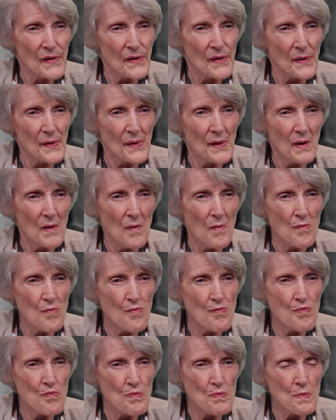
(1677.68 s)

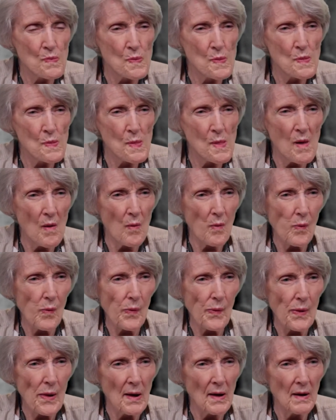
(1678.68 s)
um, what
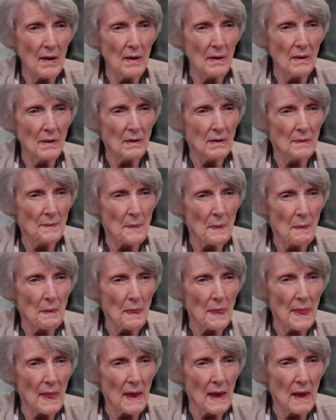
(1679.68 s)
your
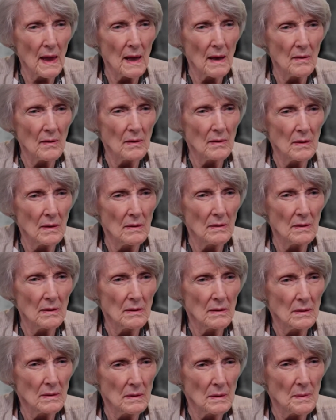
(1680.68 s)
facilities were like for the